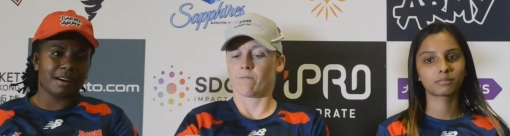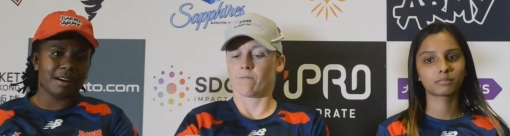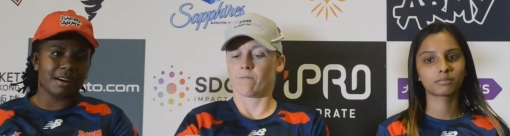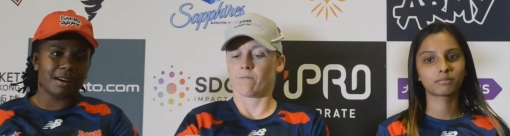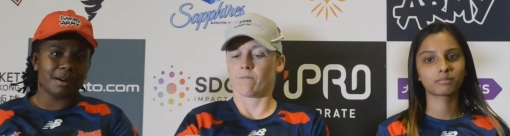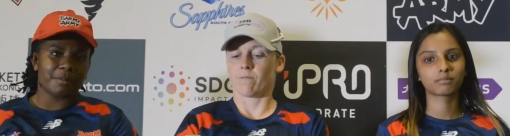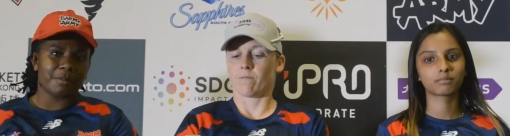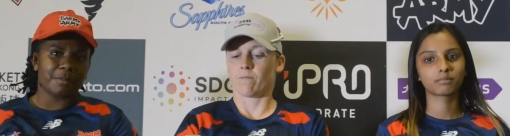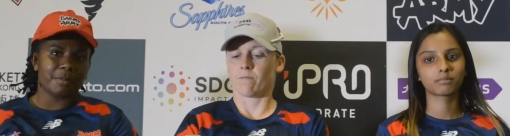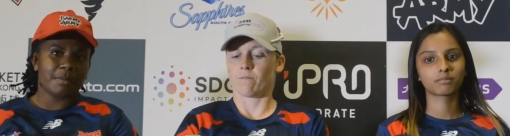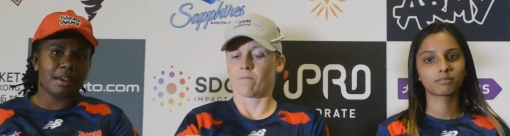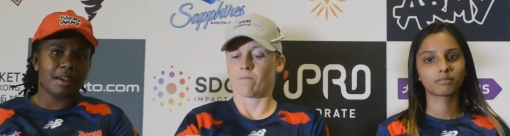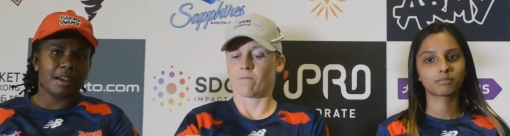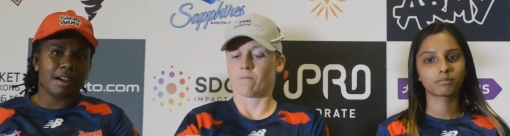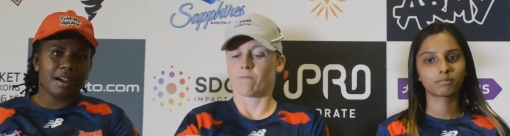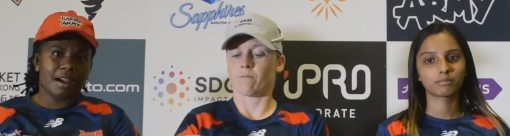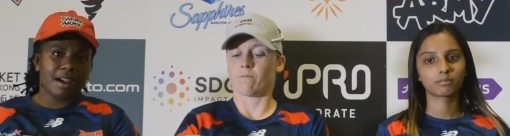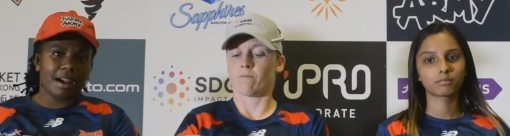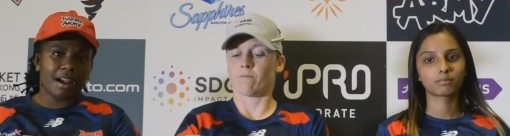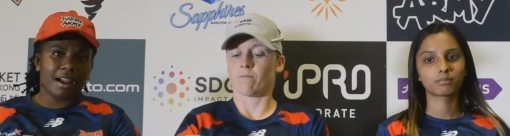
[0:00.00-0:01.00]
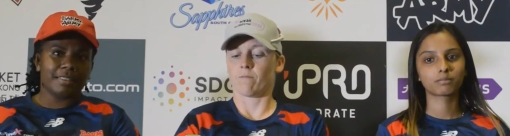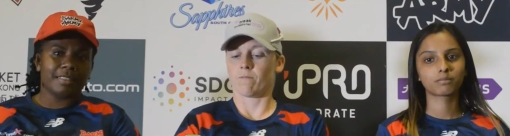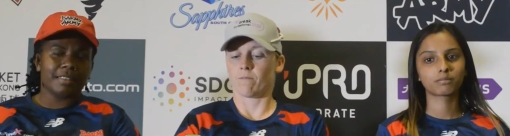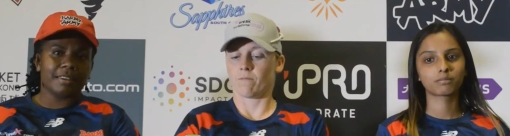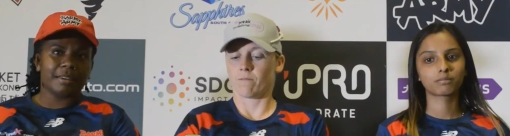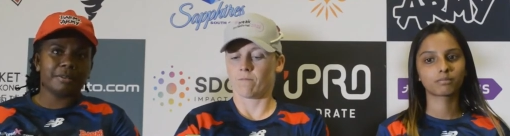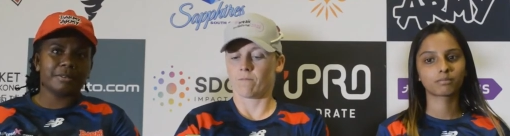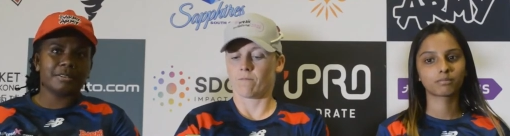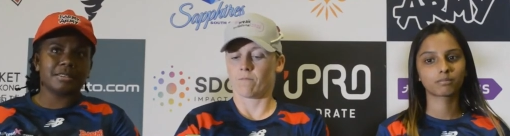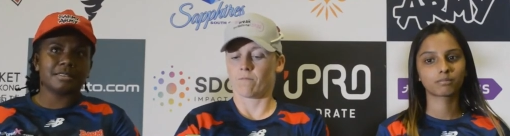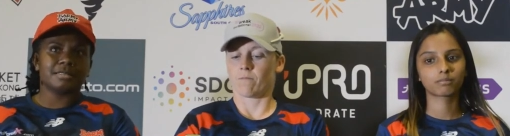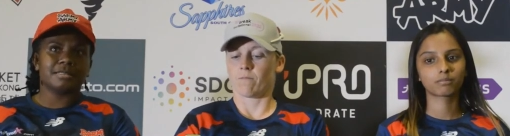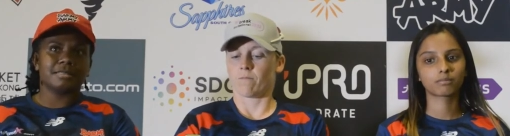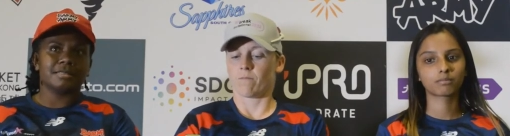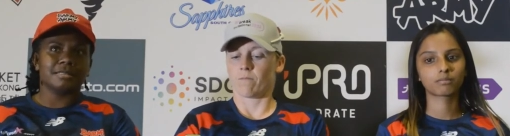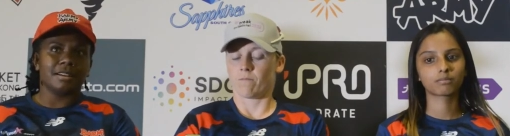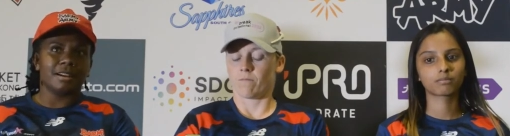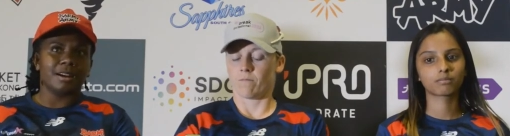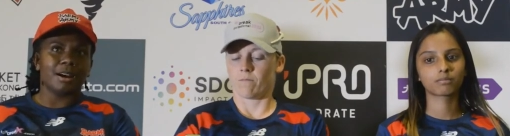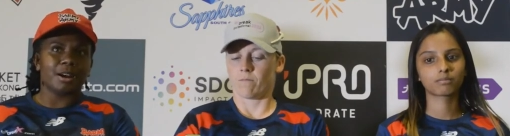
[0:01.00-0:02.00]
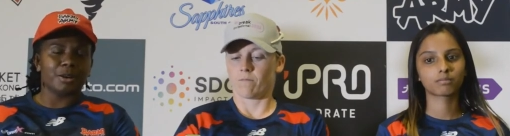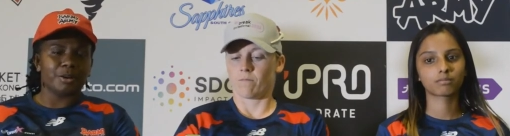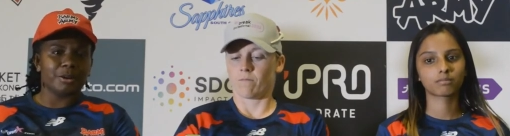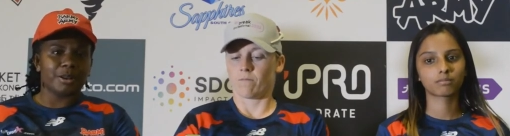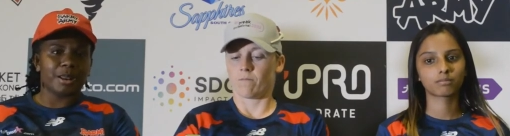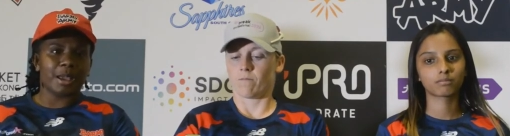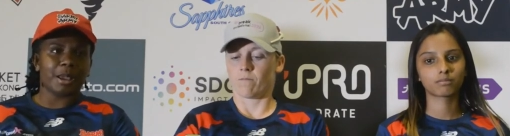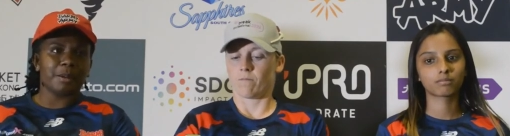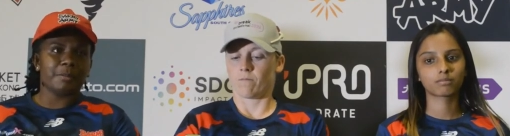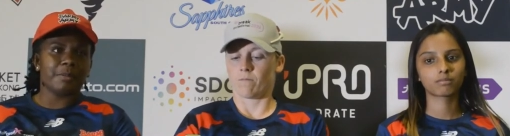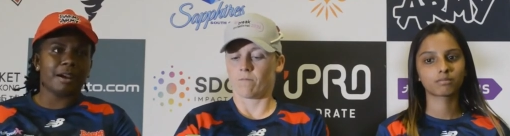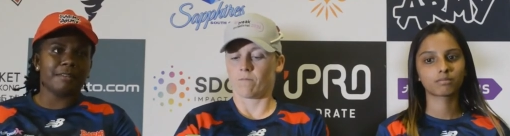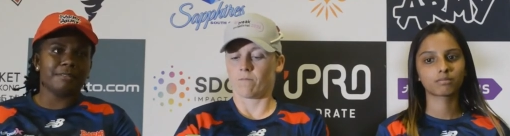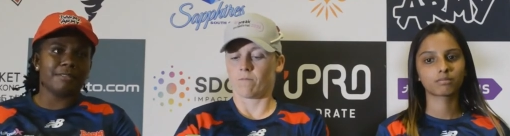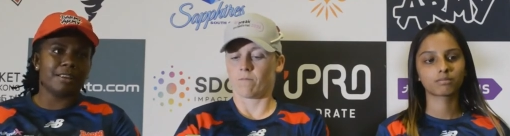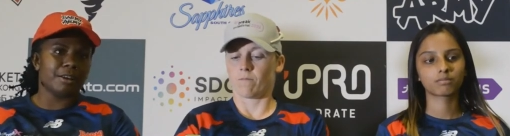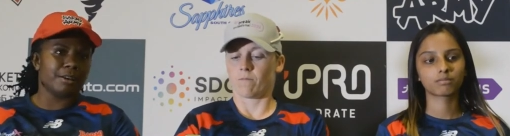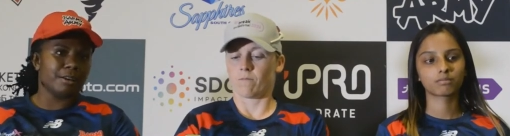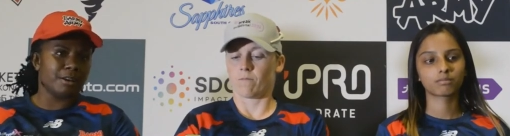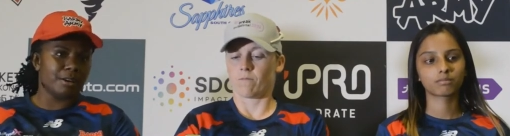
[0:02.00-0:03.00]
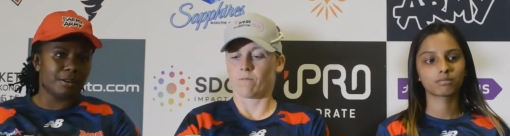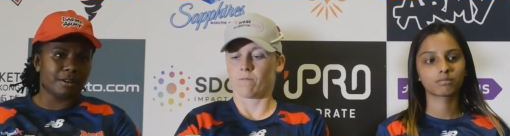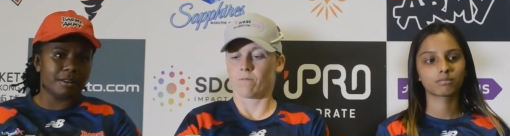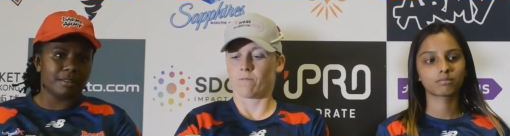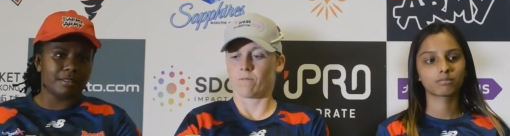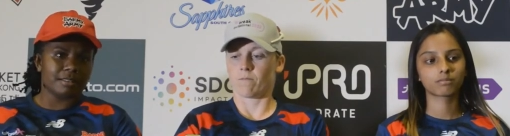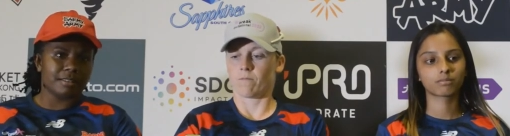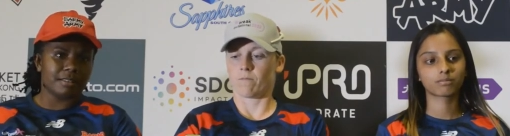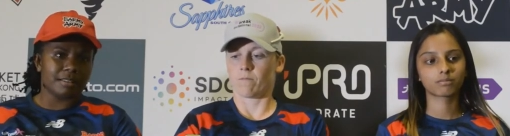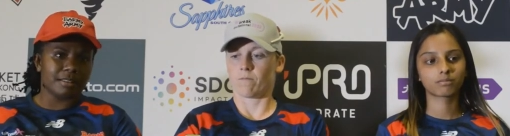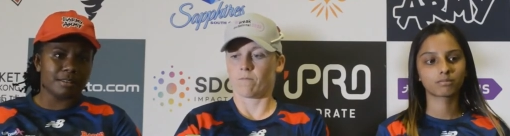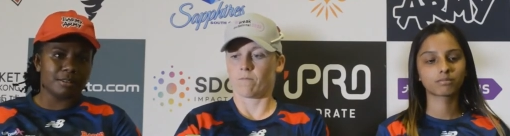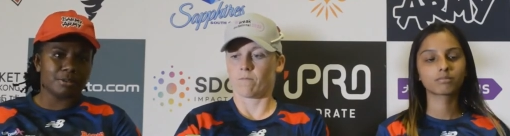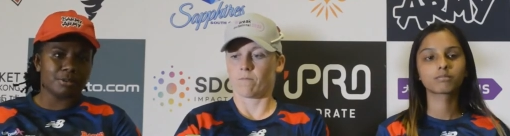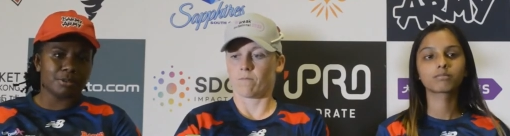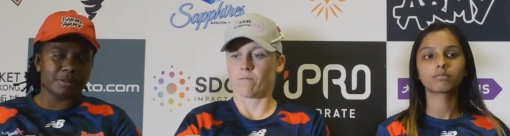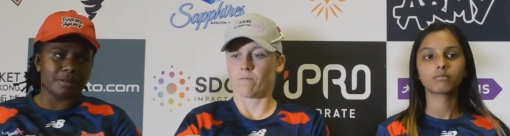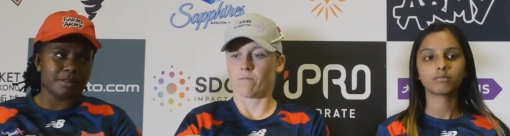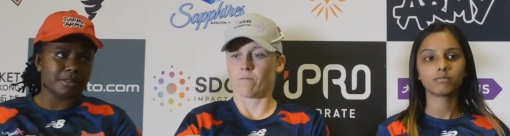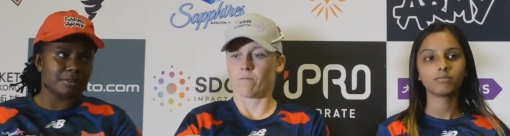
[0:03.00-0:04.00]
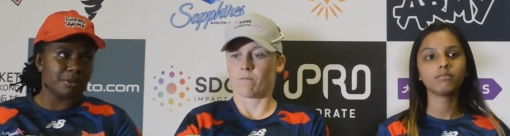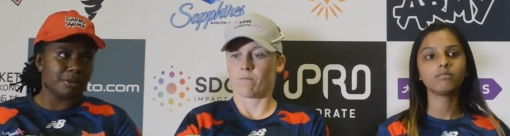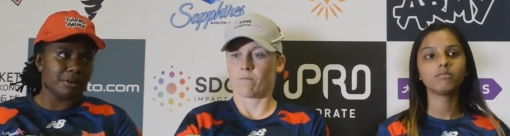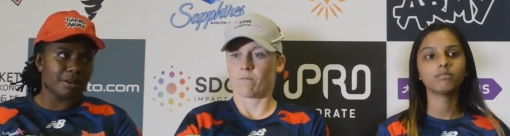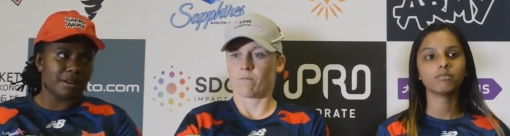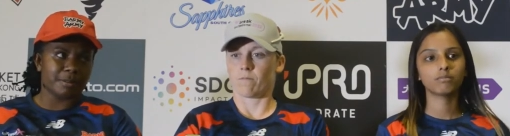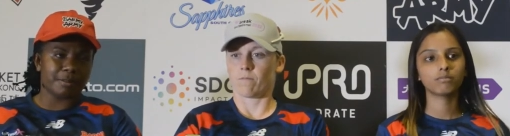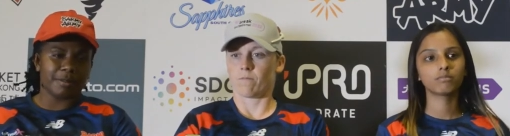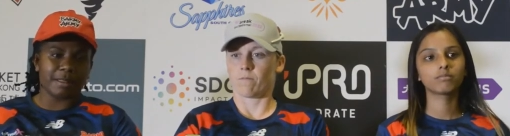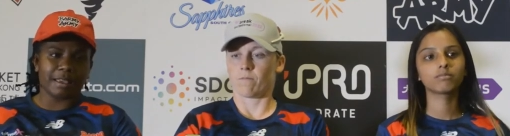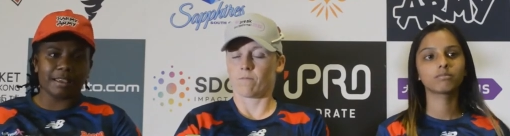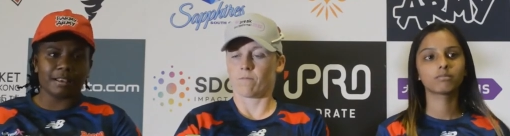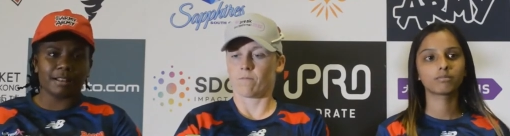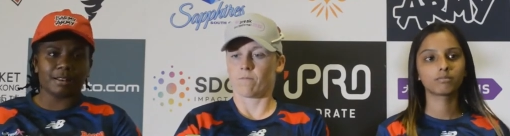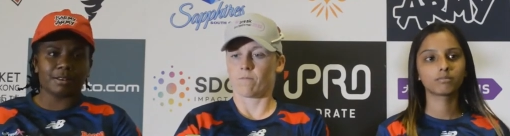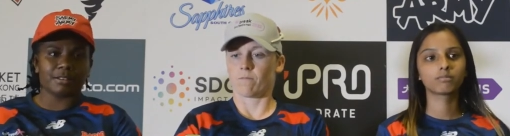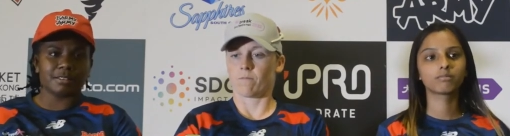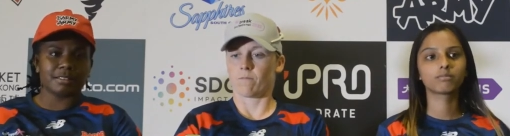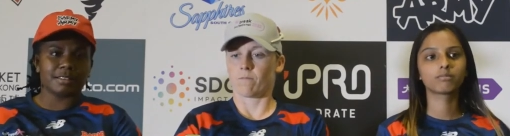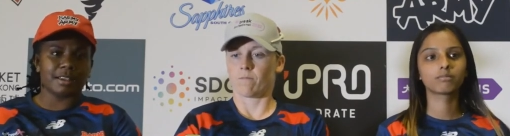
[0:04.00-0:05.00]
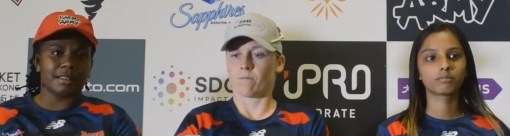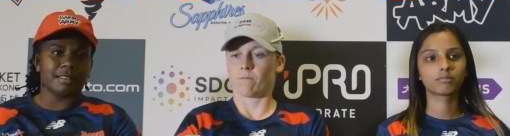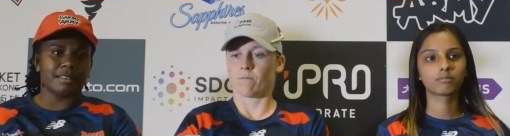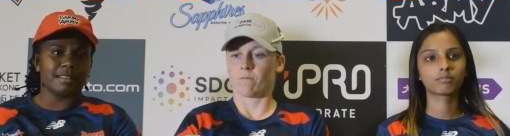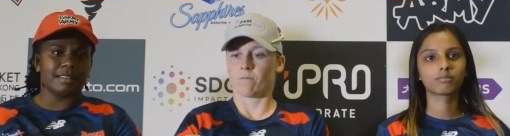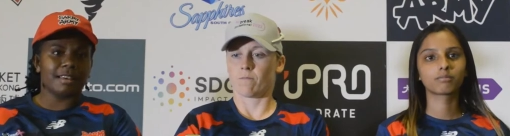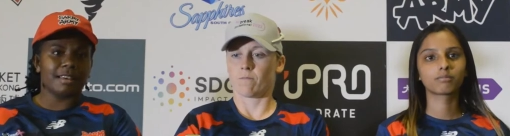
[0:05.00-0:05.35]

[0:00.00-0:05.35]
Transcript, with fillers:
Speaker 1: Uh, I think it was a good game. I've learned a lot. It's always an honor playing alongside